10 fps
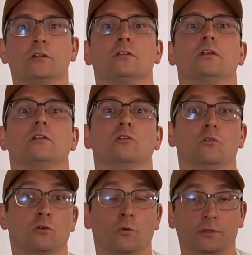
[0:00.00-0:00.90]
let
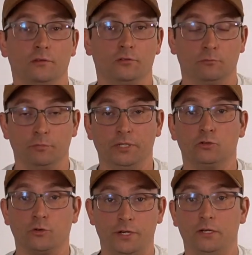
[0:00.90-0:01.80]
alone going to some
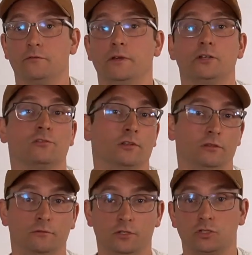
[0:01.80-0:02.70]
big training events
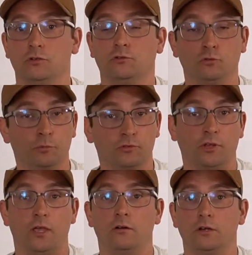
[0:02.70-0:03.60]
like Vision or Super
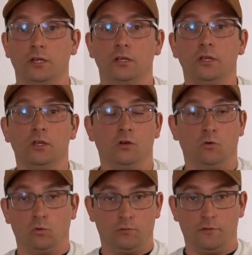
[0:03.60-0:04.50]
Saturday
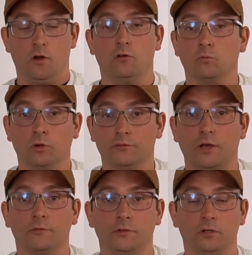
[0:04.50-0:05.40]
or the other ones
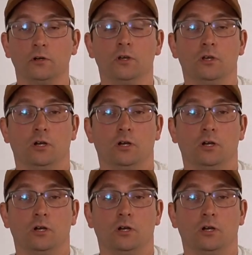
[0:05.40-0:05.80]
out there.